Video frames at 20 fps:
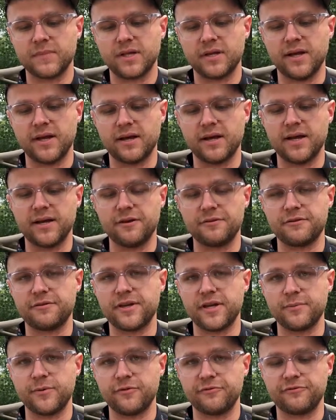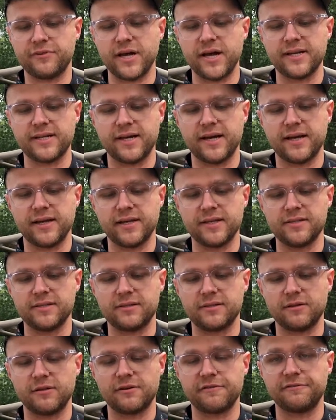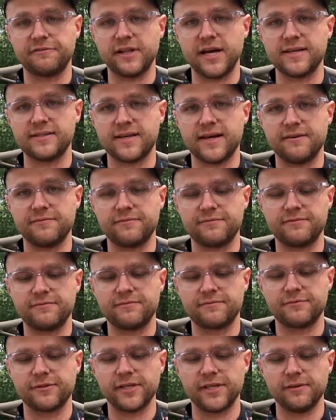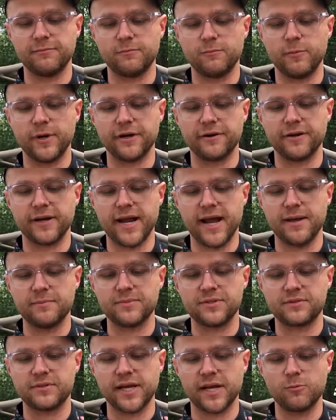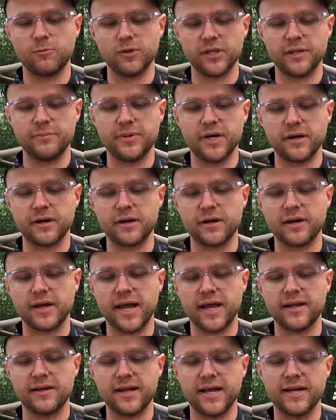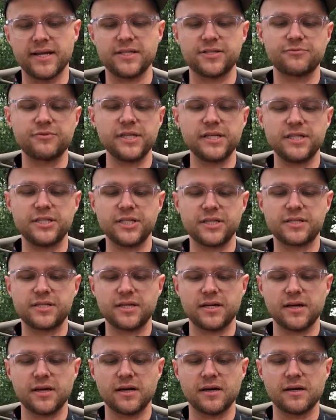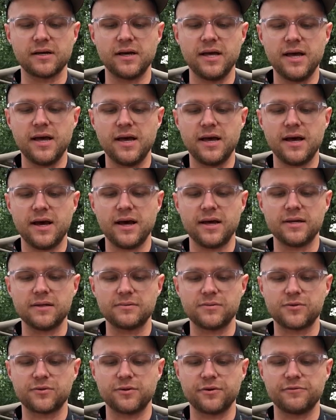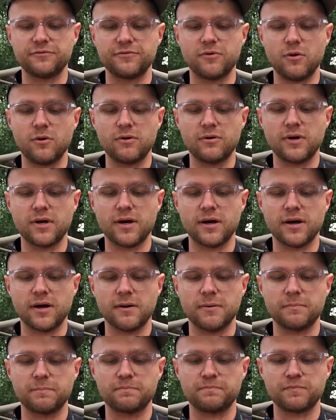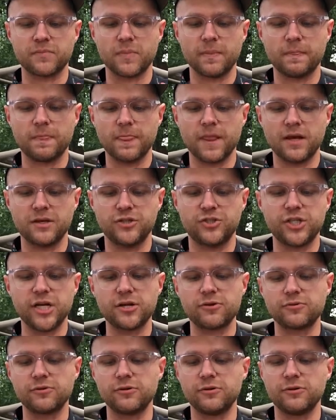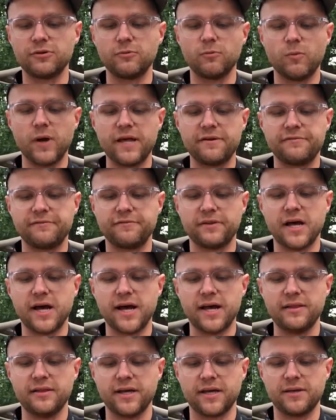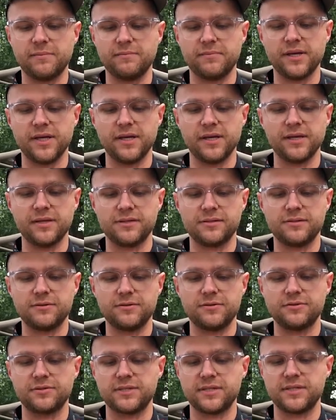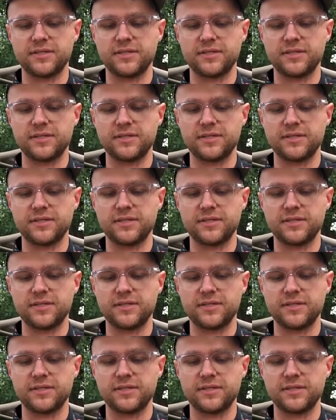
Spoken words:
another thing about fly tying is a lot of flies have really weird names, like woolly bugger. And it's really just a sort of general wet fly that can be used to